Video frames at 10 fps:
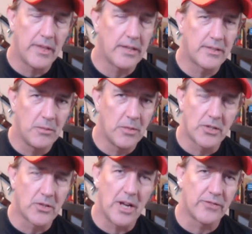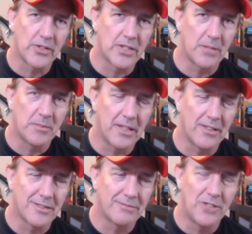they just need me to drive for something. He
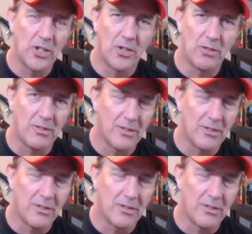goes, "Dude,